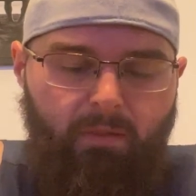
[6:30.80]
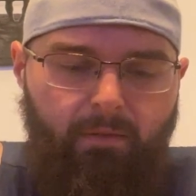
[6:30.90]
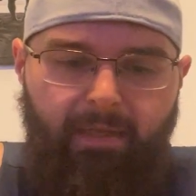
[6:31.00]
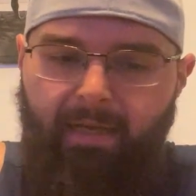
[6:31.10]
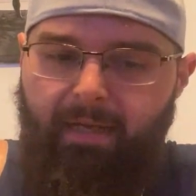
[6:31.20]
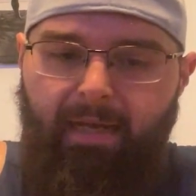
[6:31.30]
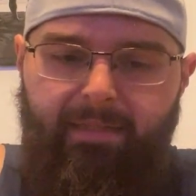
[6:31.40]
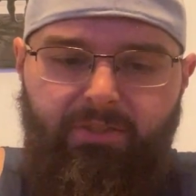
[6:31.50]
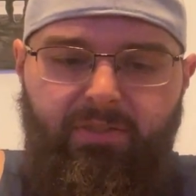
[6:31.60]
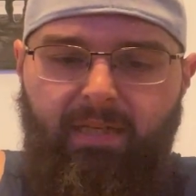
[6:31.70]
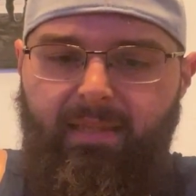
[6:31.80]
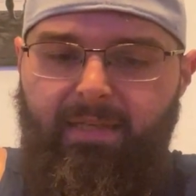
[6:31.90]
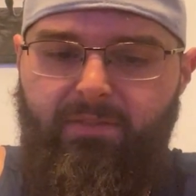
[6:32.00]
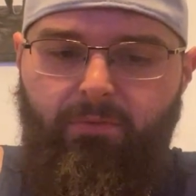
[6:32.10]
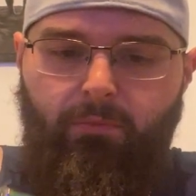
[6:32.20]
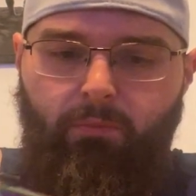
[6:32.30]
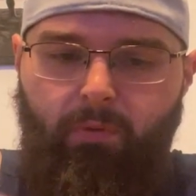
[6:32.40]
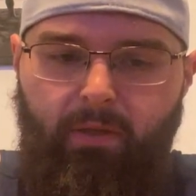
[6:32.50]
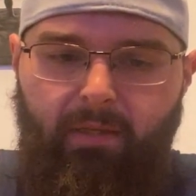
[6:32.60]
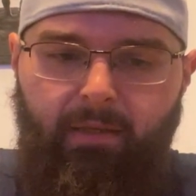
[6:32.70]
yeah, I think it's a
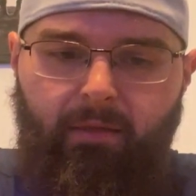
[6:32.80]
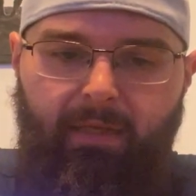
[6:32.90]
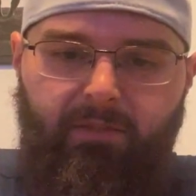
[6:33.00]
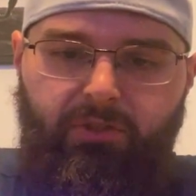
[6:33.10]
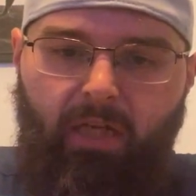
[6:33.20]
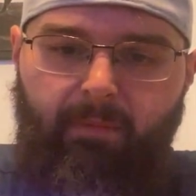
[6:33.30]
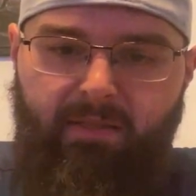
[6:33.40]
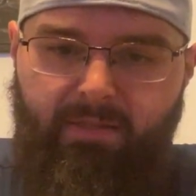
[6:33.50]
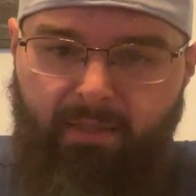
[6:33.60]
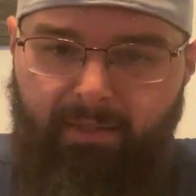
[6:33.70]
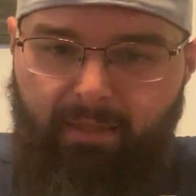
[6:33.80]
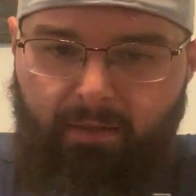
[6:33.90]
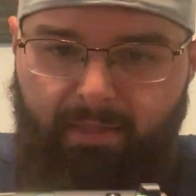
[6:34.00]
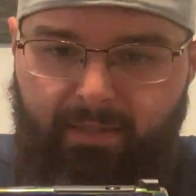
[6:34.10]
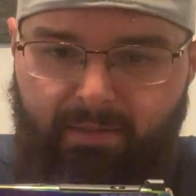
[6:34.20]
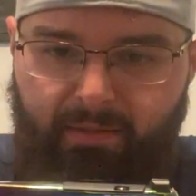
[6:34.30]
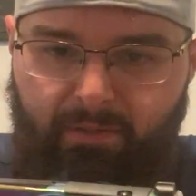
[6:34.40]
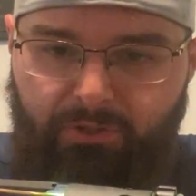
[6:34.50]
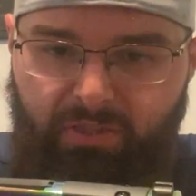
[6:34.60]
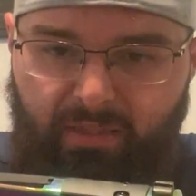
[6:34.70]
really nice job that SIG did on this.
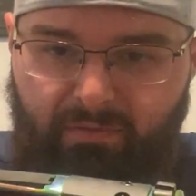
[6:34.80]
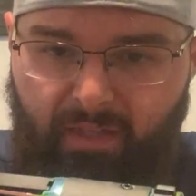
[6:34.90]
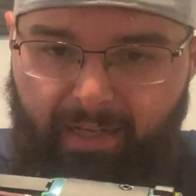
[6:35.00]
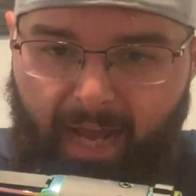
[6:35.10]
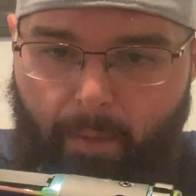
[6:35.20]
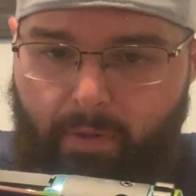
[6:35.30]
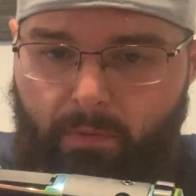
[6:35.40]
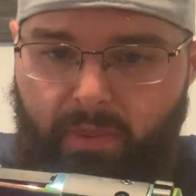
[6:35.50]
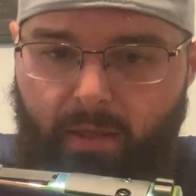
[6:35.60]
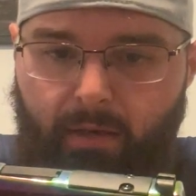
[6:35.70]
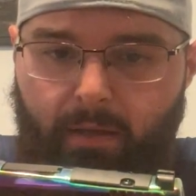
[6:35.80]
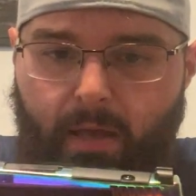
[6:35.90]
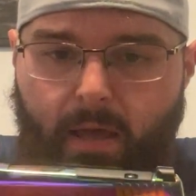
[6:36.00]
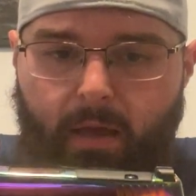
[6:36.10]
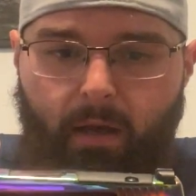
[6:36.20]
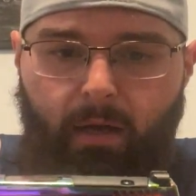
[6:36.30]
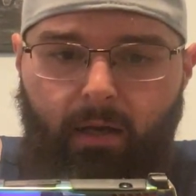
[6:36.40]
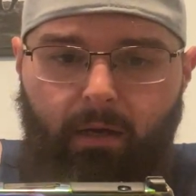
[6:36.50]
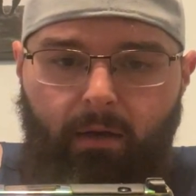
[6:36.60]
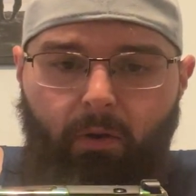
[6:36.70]
She's very happy with it.
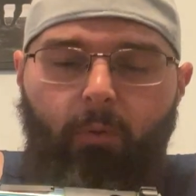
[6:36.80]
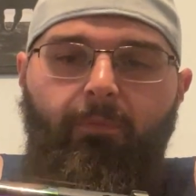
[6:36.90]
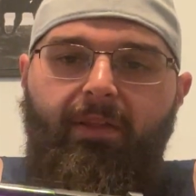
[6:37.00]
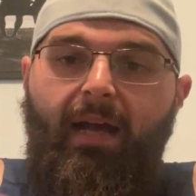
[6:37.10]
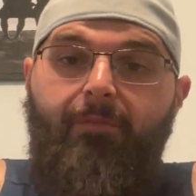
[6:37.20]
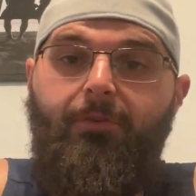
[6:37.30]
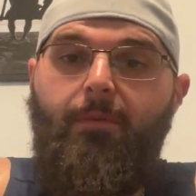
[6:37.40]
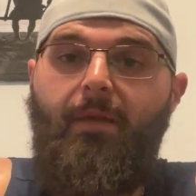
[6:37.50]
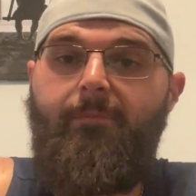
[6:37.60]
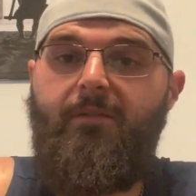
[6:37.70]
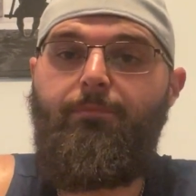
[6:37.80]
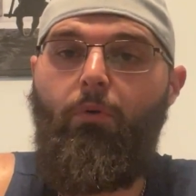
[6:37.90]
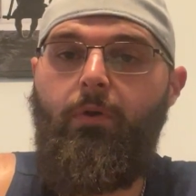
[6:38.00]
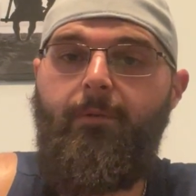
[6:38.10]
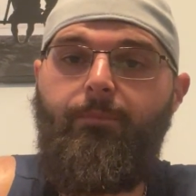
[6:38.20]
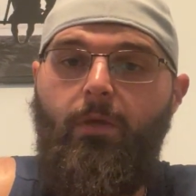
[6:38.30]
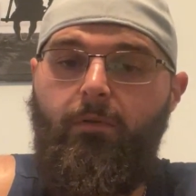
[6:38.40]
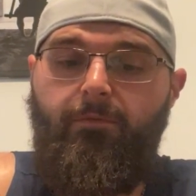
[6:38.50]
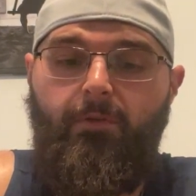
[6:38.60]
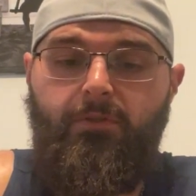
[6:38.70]
Hopefully after the baby's born, our
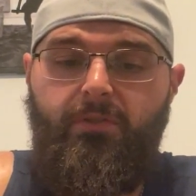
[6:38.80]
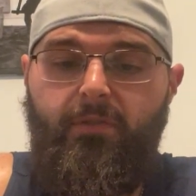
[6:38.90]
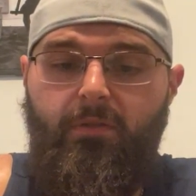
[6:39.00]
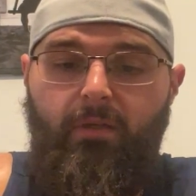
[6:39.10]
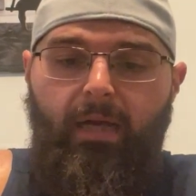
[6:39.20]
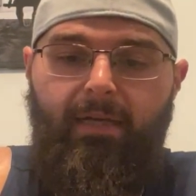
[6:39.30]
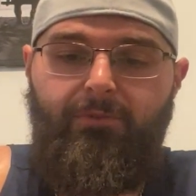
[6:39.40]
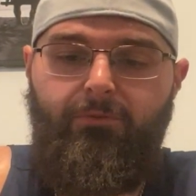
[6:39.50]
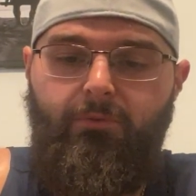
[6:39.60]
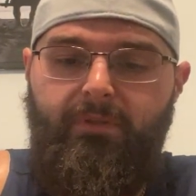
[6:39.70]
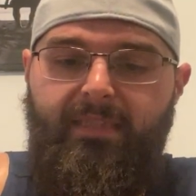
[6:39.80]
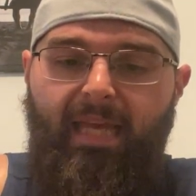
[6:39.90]
first actual